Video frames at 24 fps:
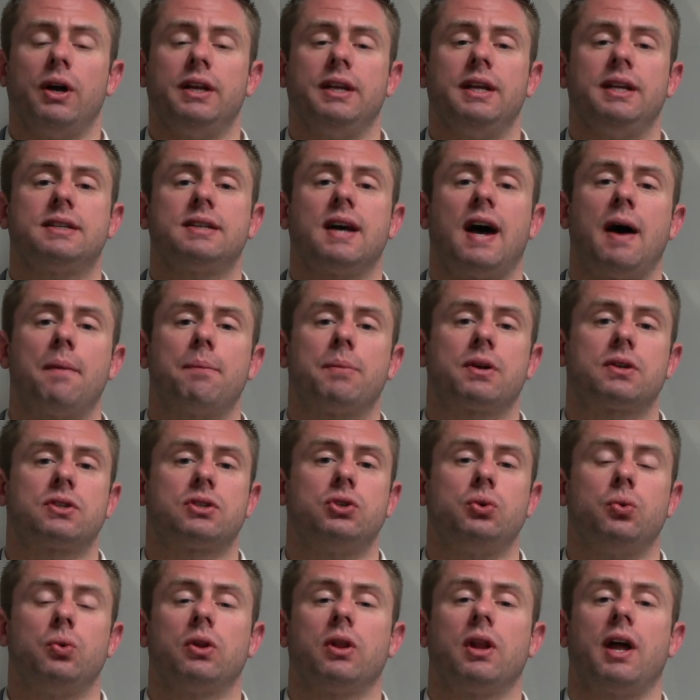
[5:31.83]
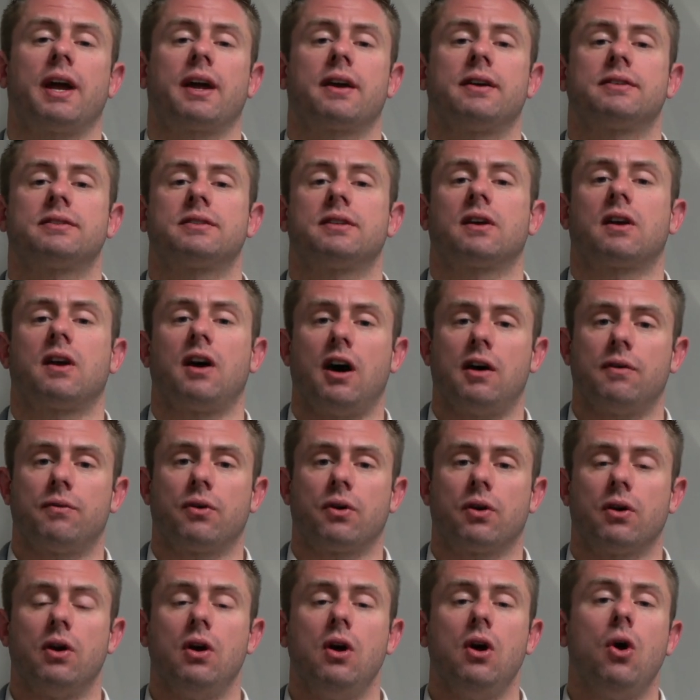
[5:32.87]
any topics you would like us to
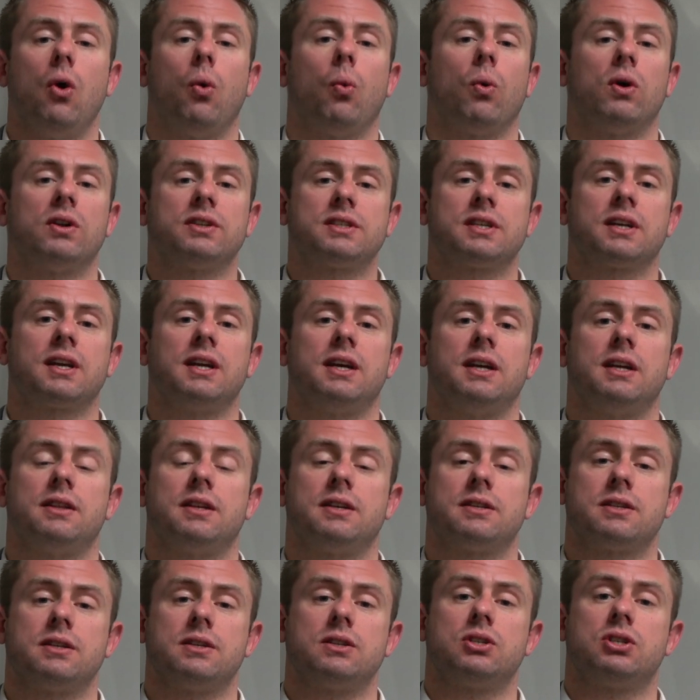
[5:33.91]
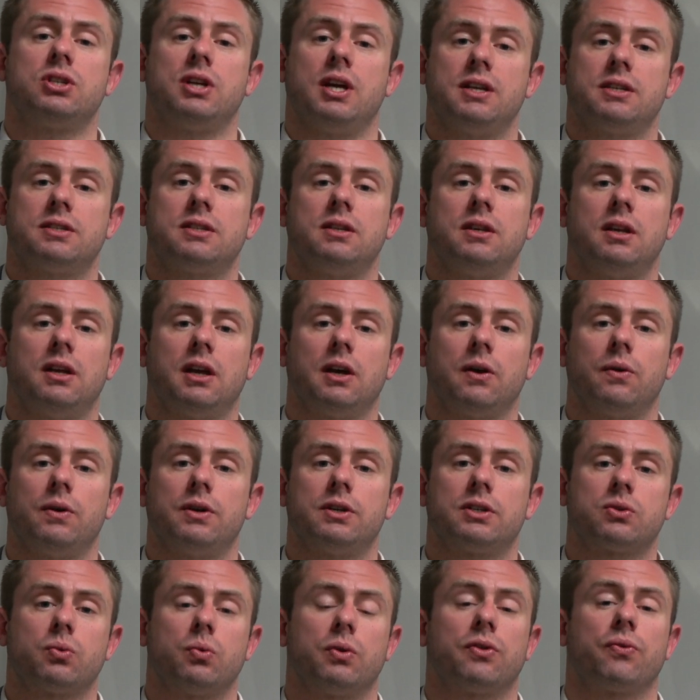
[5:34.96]
cover. Once again, this is Jason
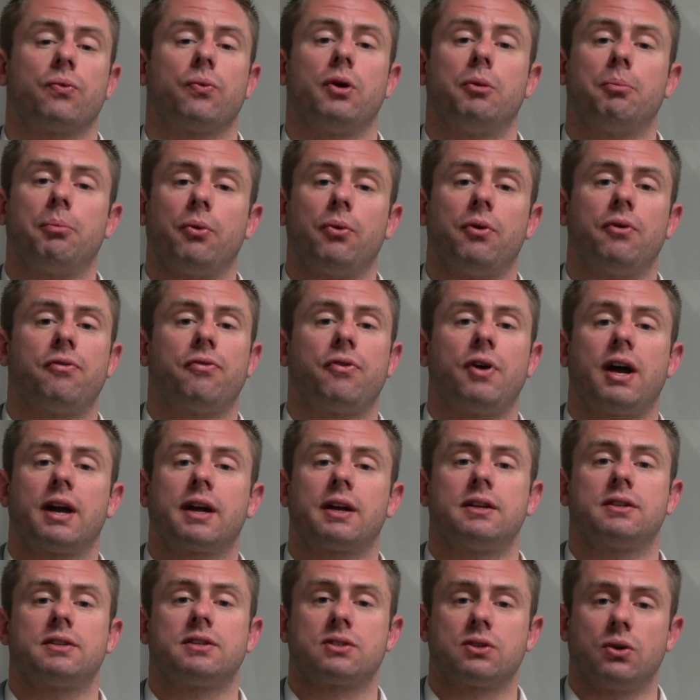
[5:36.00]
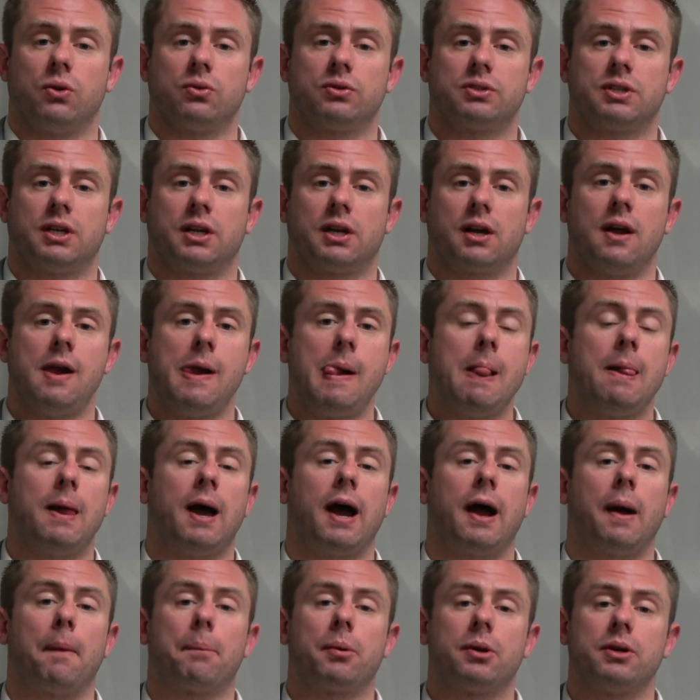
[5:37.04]
English with Ripple Effect Consulting.
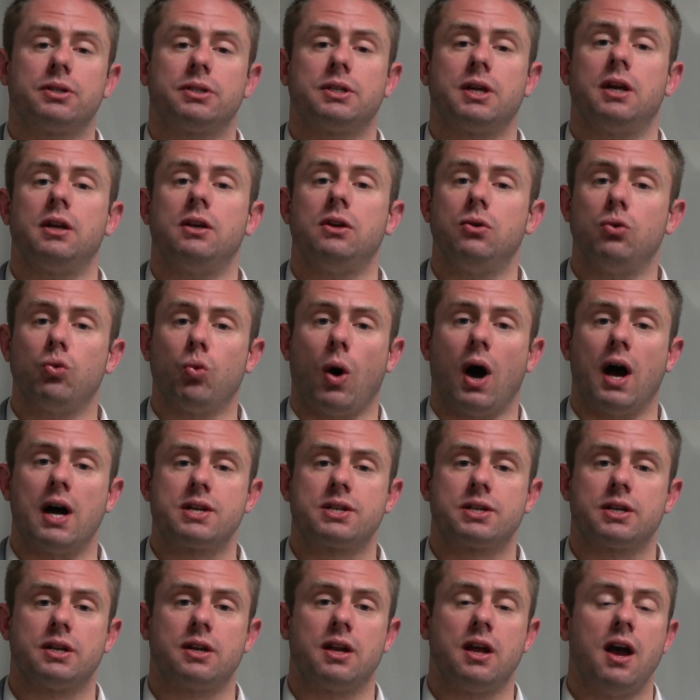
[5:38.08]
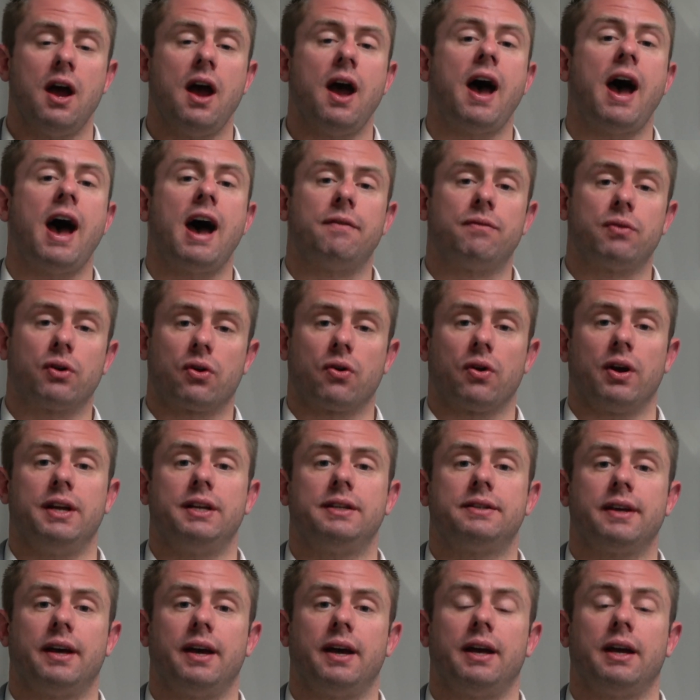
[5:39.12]
I appreciate you watching. Have a
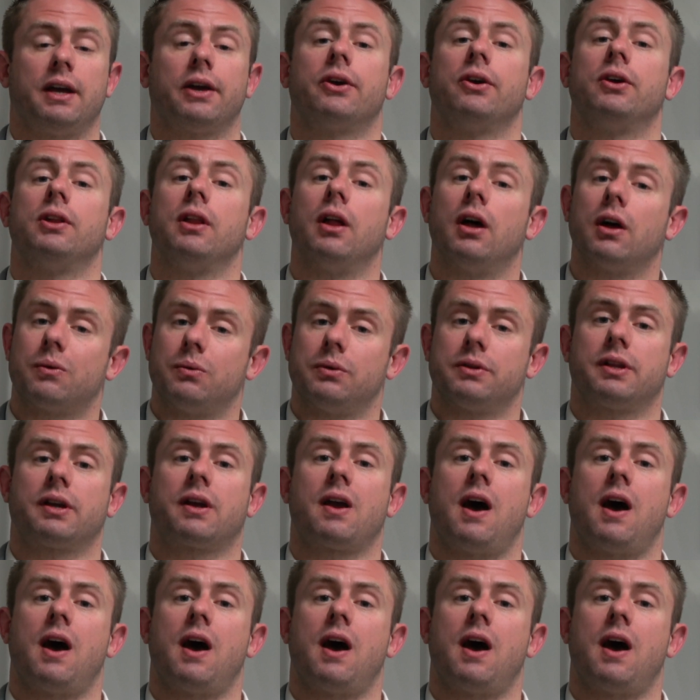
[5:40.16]
great day and good luck with the